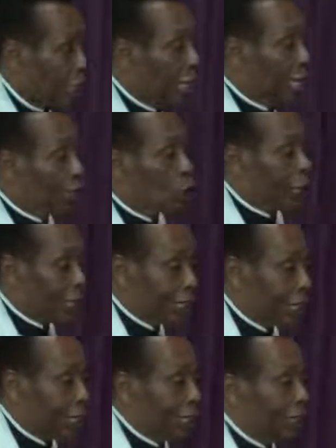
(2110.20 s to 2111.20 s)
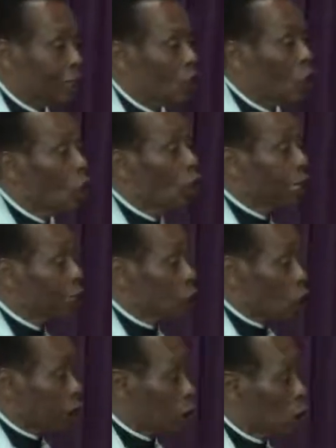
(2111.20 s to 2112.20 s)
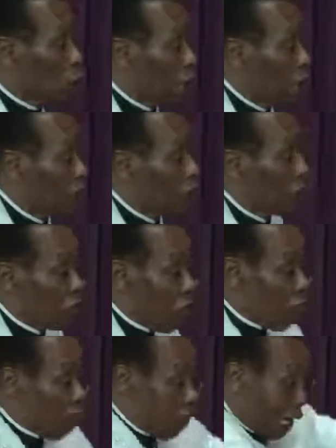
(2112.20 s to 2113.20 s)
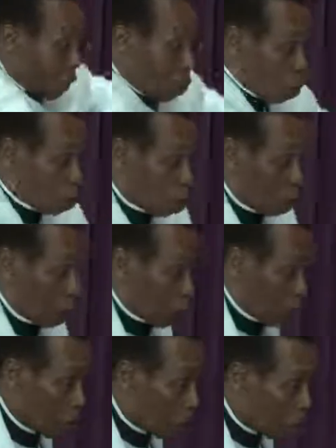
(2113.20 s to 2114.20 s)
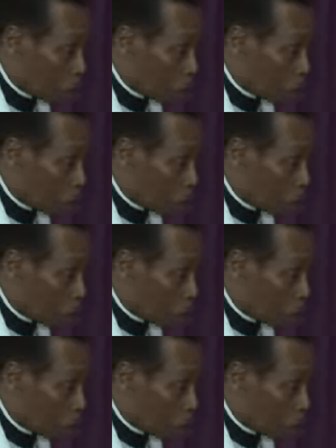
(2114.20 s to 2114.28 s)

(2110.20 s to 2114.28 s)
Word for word: Education is all education you have is from men who taught you.